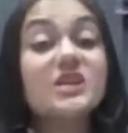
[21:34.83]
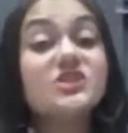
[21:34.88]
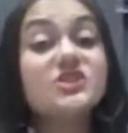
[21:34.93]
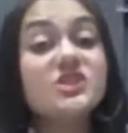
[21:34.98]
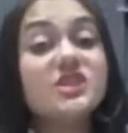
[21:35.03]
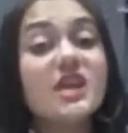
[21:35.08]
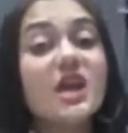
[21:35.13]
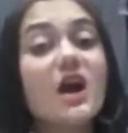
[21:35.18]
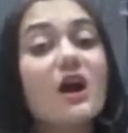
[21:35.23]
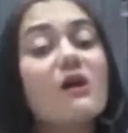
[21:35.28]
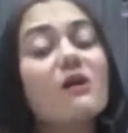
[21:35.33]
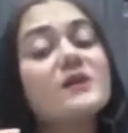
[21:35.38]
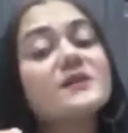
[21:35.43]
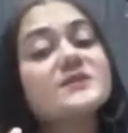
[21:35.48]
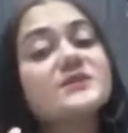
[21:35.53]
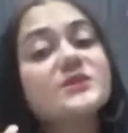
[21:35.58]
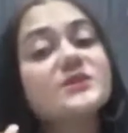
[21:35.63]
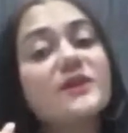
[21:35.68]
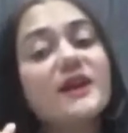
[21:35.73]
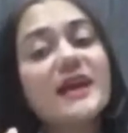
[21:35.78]
Chia
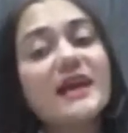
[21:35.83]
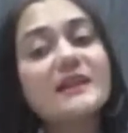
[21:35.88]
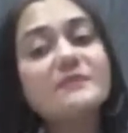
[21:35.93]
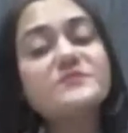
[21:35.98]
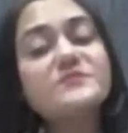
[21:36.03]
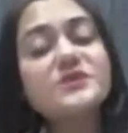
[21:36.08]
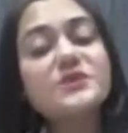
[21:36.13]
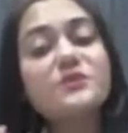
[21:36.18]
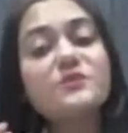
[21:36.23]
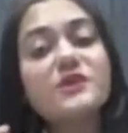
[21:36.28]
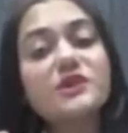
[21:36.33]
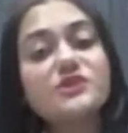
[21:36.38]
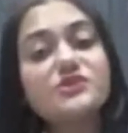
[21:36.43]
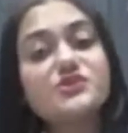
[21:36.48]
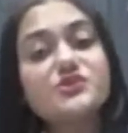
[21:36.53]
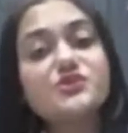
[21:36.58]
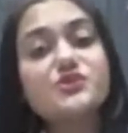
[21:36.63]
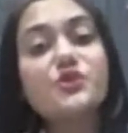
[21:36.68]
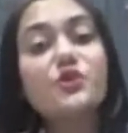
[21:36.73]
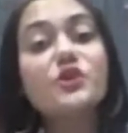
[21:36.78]
also helps you
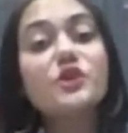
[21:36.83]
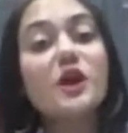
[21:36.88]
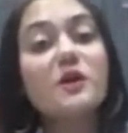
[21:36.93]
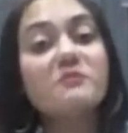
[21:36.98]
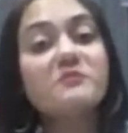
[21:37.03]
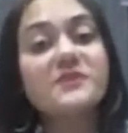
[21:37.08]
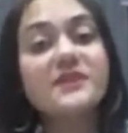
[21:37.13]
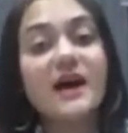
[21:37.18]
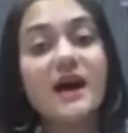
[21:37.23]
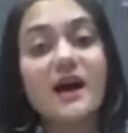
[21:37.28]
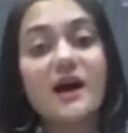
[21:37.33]
control your